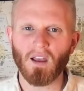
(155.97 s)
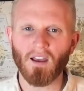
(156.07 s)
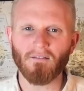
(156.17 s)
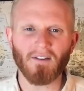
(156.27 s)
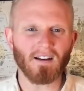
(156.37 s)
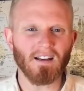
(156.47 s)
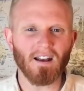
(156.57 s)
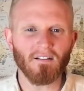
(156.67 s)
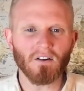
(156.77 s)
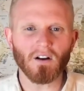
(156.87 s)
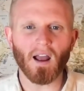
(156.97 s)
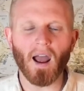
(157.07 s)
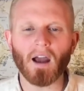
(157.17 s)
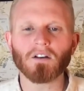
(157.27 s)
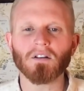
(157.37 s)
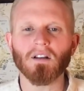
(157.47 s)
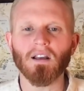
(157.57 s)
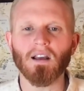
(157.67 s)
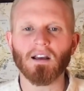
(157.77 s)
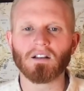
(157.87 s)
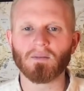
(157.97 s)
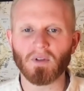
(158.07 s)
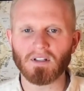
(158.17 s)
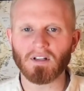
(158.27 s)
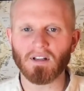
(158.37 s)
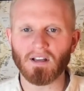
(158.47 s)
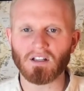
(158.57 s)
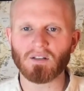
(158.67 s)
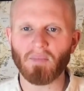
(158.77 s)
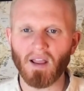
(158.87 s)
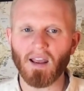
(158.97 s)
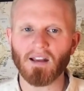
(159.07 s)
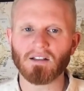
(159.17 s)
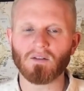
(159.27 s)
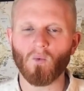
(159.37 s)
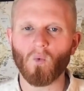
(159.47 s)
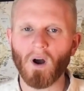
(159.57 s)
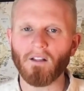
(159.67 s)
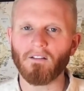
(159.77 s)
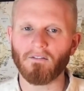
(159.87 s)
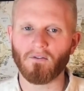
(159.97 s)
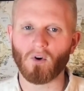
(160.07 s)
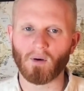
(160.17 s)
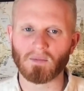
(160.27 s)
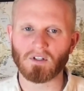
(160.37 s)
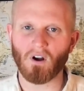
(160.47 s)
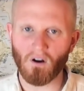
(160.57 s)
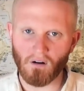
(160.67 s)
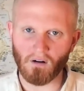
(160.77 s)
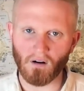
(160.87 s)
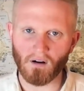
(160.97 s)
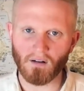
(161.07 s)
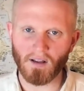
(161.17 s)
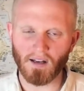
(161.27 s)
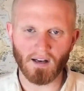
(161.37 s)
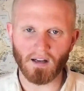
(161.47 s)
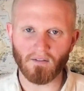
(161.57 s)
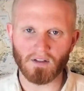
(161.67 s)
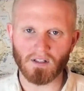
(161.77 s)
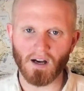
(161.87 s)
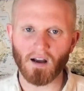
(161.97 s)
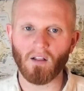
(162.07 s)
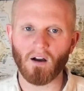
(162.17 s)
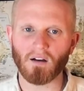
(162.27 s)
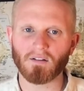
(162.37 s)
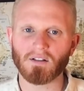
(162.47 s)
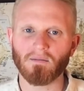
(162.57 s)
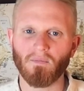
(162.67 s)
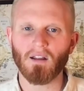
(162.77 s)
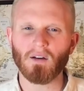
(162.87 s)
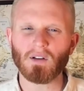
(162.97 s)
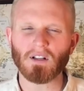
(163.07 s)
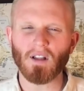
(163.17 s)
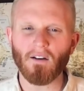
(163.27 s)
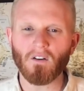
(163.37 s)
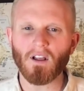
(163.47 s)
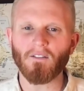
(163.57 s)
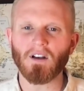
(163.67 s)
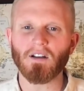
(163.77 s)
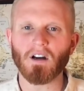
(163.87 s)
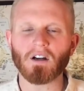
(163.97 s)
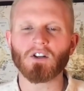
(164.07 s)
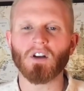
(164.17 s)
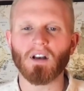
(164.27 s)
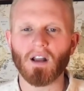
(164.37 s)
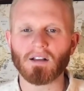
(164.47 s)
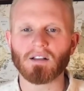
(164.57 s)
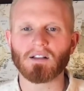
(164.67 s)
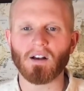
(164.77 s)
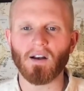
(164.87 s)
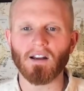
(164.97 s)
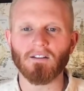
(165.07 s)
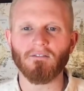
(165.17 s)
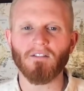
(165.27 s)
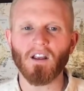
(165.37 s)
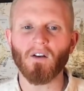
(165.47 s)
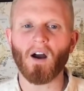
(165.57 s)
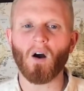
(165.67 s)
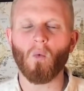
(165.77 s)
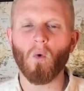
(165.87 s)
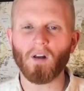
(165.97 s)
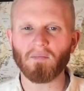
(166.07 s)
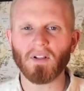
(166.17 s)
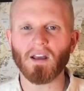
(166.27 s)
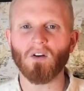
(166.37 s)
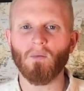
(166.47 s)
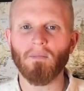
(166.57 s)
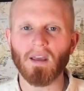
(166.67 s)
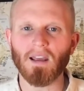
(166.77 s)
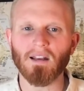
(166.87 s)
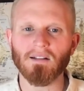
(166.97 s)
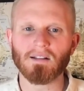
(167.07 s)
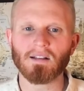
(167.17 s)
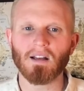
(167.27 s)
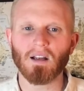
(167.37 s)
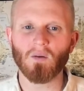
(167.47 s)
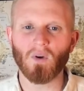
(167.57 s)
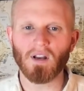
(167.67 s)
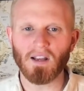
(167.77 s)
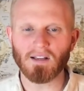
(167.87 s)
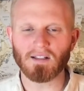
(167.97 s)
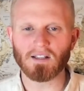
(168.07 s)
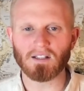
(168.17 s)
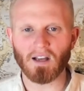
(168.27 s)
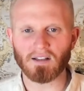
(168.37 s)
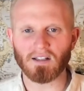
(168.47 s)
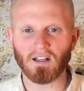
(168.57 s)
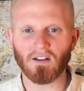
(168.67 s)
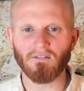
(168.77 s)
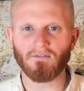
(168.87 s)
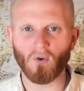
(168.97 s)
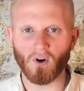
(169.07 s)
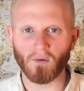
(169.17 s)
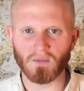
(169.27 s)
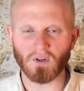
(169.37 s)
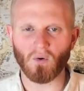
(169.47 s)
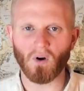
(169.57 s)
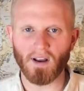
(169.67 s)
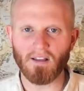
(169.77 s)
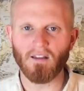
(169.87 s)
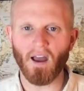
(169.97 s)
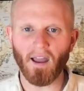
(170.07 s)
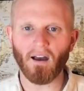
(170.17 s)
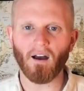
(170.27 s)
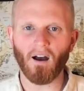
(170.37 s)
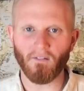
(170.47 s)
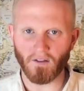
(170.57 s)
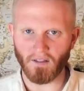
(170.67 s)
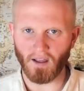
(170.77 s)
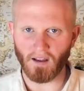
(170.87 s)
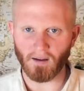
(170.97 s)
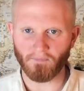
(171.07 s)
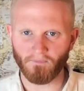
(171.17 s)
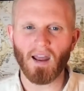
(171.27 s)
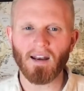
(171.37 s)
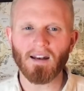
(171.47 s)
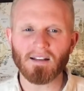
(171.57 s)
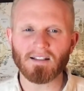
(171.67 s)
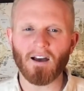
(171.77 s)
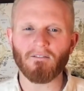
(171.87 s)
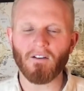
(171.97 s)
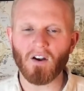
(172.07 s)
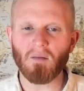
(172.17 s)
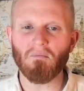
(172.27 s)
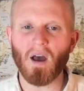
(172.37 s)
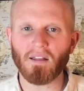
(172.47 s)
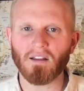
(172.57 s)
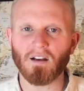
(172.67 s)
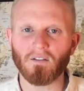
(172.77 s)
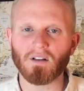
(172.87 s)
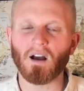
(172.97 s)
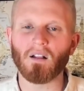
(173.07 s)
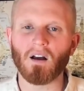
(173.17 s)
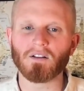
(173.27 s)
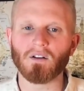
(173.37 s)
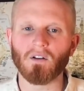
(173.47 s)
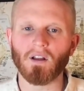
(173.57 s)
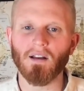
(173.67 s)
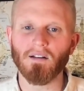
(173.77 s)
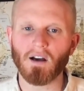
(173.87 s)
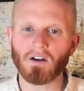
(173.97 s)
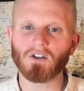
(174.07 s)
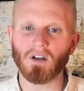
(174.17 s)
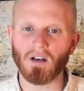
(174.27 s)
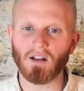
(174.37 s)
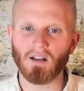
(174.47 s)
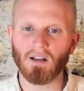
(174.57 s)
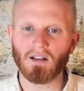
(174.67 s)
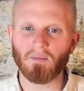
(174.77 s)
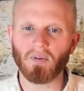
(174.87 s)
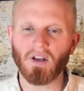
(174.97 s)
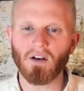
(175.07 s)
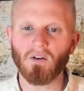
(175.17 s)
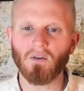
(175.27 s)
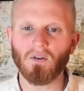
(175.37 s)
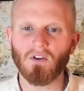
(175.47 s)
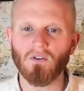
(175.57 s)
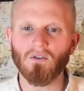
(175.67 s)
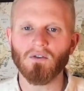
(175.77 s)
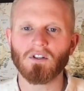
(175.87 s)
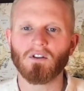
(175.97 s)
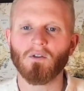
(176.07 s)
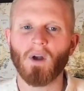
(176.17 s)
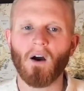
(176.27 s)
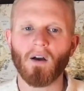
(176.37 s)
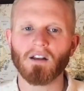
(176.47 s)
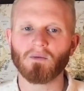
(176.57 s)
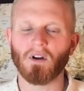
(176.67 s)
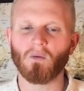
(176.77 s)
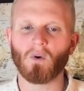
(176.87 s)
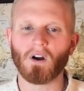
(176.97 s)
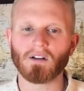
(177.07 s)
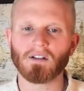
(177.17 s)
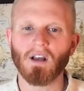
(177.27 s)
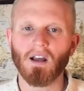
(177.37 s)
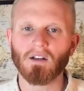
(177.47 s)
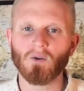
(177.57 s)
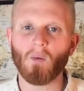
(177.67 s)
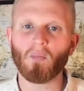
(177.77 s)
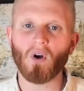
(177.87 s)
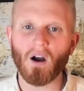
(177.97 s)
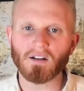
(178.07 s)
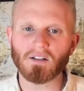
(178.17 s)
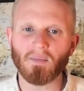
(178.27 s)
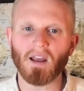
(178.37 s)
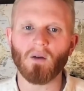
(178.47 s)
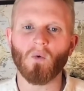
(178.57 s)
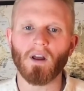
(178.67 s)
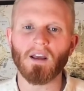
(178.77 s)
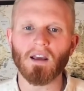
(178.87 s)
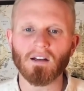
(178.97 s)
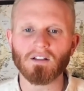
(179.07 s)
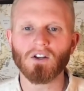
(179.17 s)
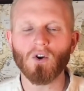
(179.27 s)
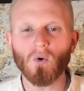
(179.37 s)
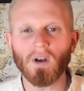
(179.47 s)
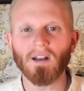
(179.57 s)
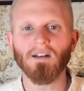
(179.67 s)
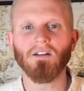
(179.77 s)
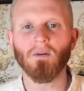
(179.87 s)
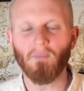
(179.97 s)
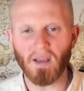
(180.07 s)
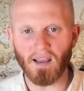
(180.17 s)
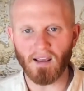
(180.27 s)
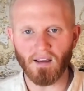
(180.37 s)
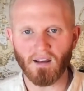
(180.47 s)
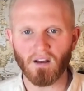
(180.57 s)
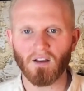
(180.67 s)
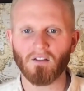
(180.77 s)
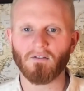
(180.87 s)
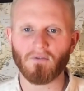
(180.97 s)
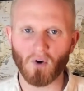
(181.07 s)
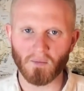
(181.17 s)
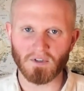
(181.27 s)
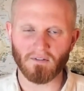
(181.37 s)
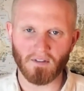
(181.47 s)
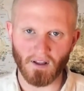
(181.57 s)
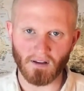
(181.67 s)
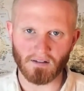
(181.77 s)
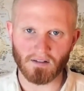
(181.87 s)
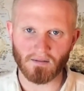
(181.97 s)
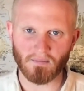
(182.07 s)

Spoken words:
In fact, he never actually explicitly explains what the forms are in any of his dialogues. There is a level of induction necessary to figure out what Plato means when he's discussing the forms, or itheia, of a thing. And it is that very method of dialogical induction that Plato used throughout his written works to approximate what he intuited to be the forms of things.